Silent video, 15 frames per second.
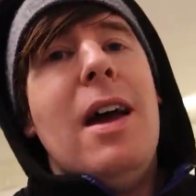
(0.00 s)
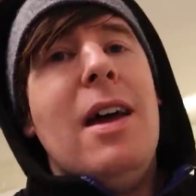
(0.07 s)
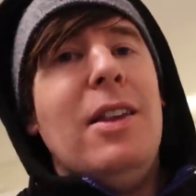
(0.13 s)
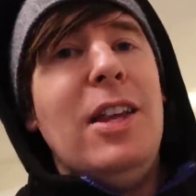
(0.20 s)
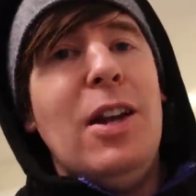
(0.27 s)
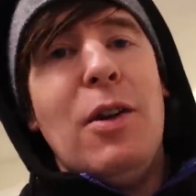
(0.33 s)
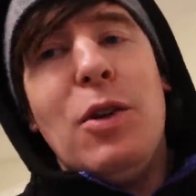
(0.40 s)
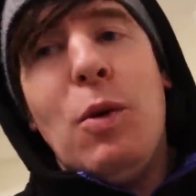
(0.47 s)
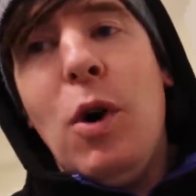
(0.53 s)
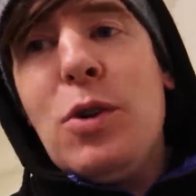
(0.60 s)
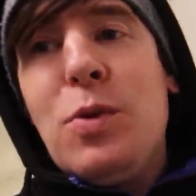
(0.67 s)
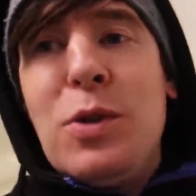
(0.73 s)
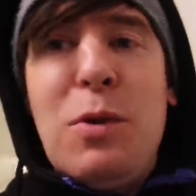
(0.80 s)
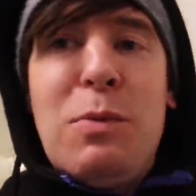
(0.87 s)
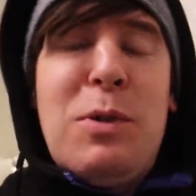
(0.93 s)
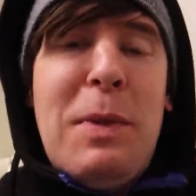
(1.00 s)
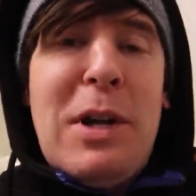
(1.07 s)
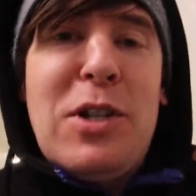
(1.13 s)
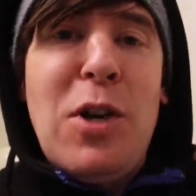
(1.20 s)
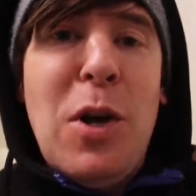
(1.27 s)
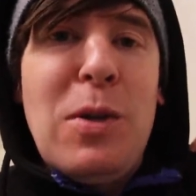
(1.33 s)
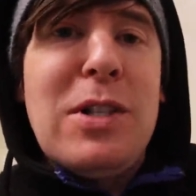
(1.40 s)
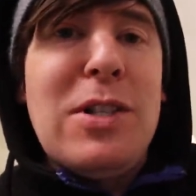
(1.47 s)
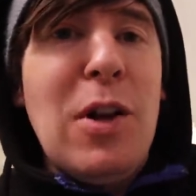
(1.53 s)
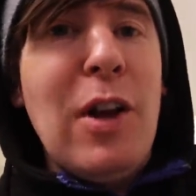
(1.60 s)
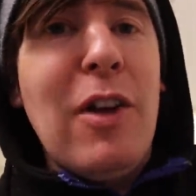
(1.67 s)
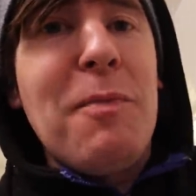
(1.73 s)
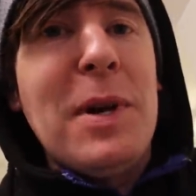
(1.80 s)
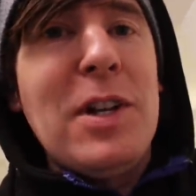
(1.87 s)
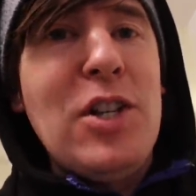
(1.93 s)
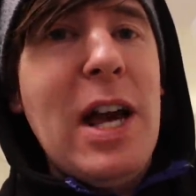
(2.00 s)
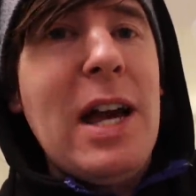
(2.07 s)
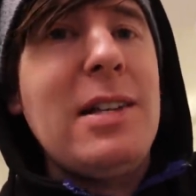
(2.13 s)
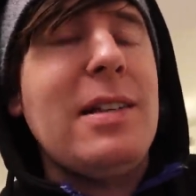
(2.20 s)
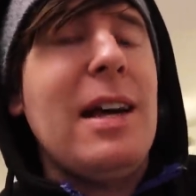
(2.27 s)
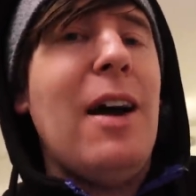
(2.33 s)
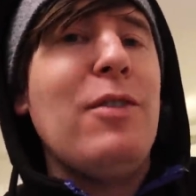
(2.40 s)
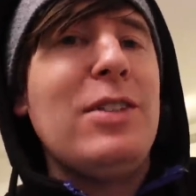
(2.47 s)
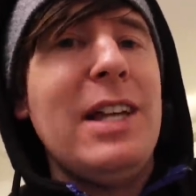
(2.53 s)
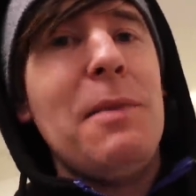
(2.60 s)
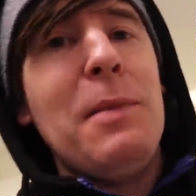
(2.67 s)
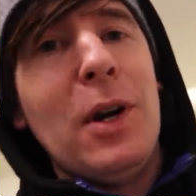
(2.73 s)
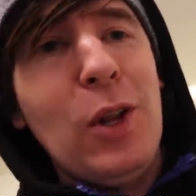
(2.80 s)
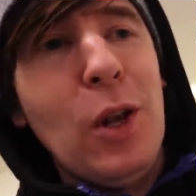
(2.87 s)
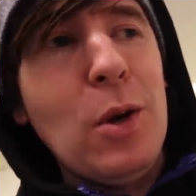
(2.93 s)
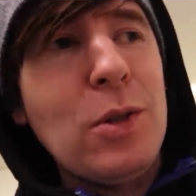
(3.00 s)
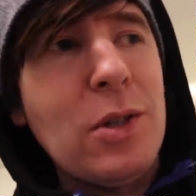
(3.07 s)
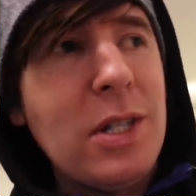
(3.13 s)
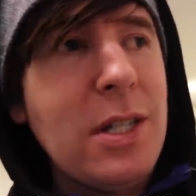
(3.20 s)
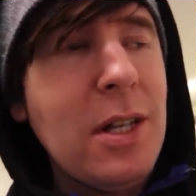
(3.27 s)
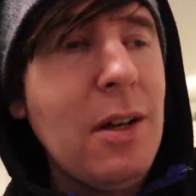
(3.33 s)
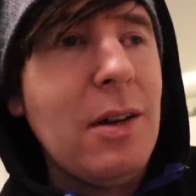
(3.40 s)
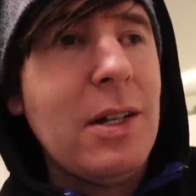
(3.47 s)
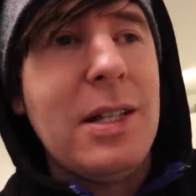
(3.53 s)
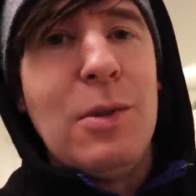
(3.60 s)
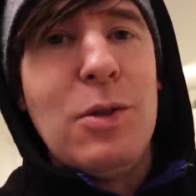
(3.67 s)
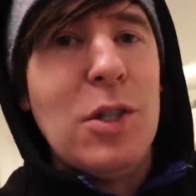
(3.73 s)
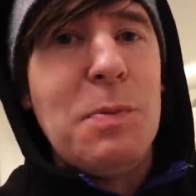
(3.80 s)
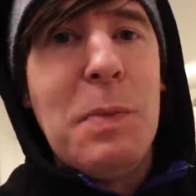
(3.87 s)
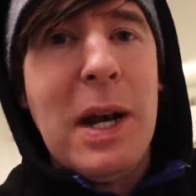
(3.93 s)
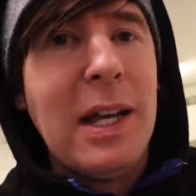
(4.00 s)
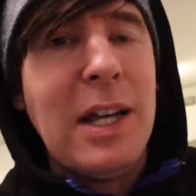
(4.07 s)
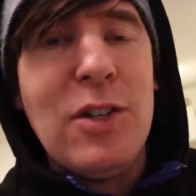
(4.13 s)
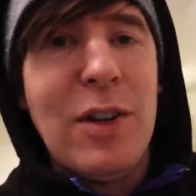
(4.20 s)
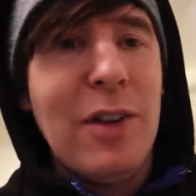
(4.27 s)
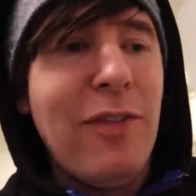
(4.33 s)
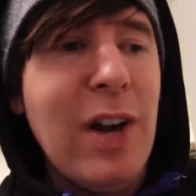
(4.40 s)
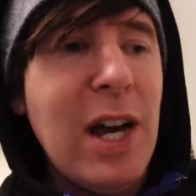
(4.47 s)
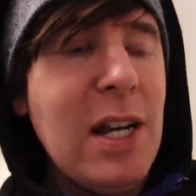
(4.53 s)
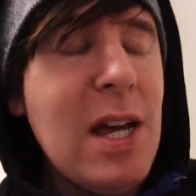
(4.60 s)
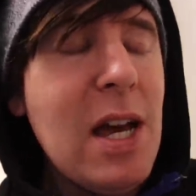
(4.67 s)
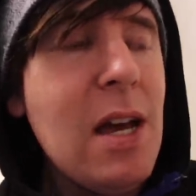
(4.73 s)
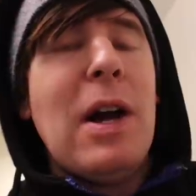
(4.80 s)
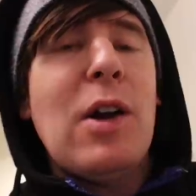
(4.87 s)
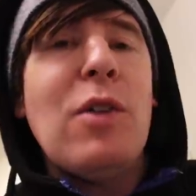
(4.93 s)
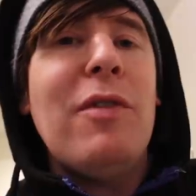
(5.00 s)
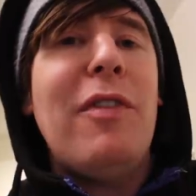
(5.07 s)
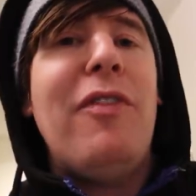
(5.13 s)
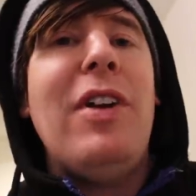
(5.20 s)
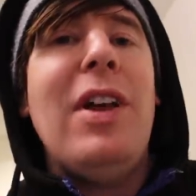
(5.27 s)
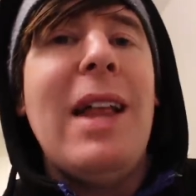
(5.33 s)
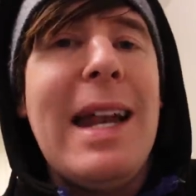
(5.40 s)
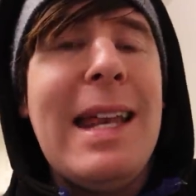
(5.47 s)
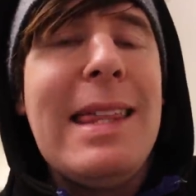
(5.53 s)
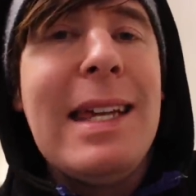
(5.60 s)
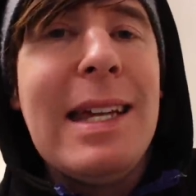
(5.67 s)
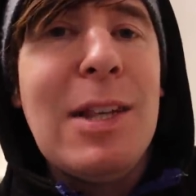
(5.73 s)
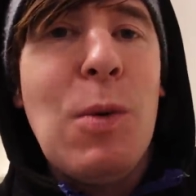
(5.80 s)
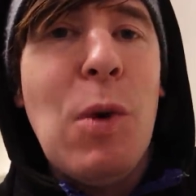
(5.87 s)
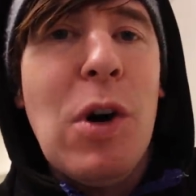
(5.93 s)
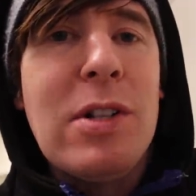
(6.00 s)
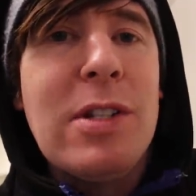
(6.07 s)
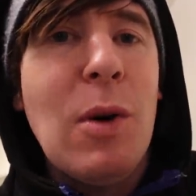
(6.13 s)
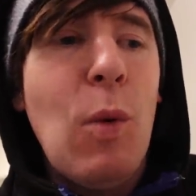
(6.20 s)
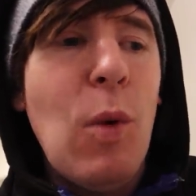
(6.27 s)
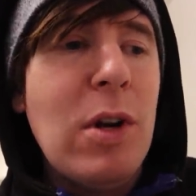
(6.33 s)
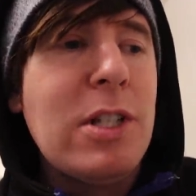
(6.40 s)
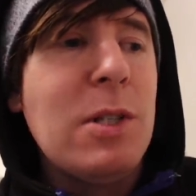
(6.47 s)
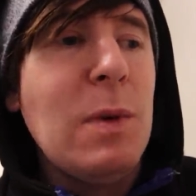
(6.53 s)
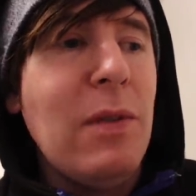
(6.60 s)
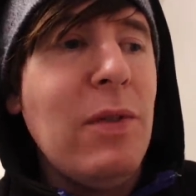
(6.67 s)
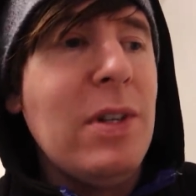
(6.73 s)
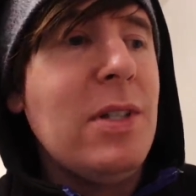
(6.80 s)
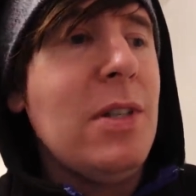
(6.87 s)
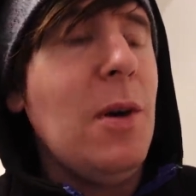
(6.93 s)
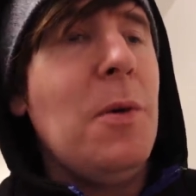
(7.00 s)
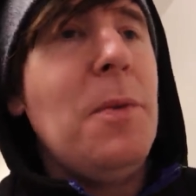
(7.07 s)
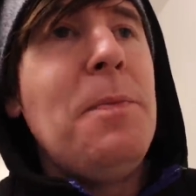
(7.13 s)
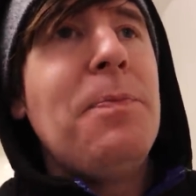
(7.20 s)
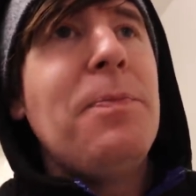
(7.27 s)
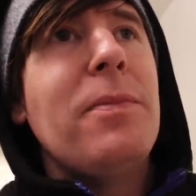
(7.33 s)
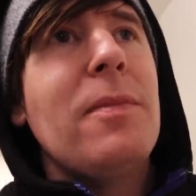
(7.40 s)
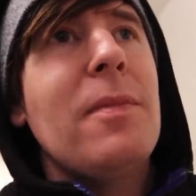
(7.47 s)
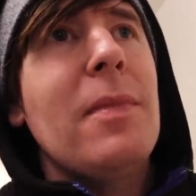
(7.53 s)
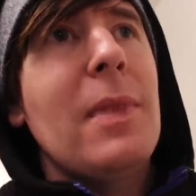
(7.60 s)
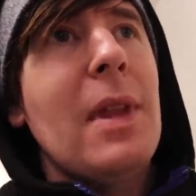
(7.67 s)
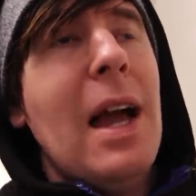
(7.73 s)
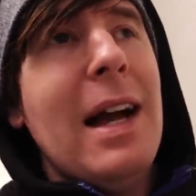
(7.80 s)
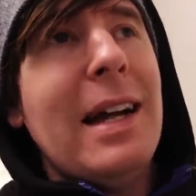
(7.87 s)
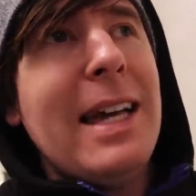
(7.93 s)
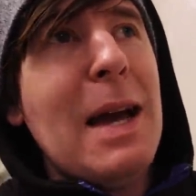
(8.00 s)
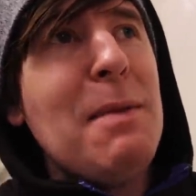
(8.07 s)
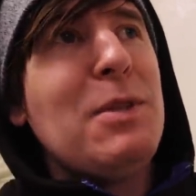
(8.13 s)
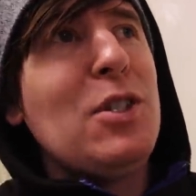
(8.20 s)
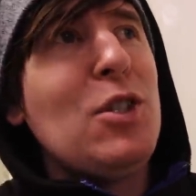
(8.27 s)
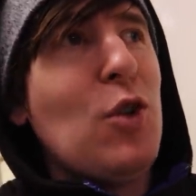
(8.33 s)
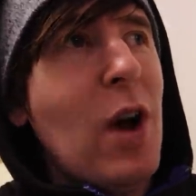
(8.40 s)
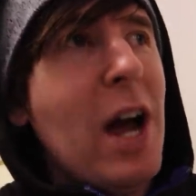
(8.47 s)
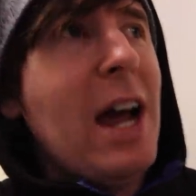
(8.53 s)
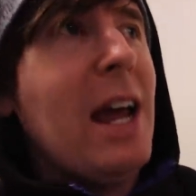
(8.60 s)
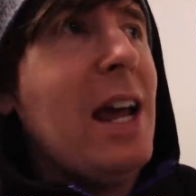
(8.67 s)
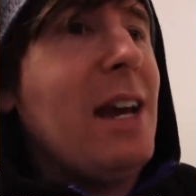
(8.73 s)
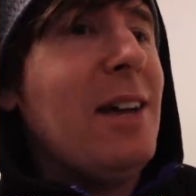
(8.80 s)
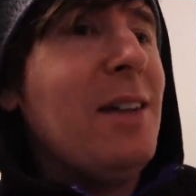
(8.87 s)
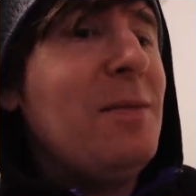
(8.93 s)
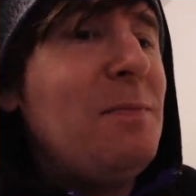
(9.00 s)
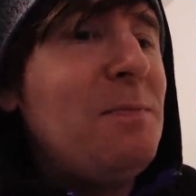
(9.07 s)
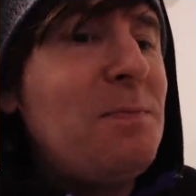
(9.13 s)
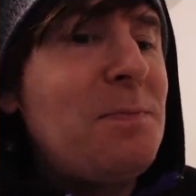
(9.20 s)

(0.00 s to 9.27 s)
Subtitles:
And you know, the water was up to my shoulders and all over my chest. I obviously had my clothes on still because I was just panicking trying to find it. I couldn't feel anything in the water whatsoever, so I kept trying.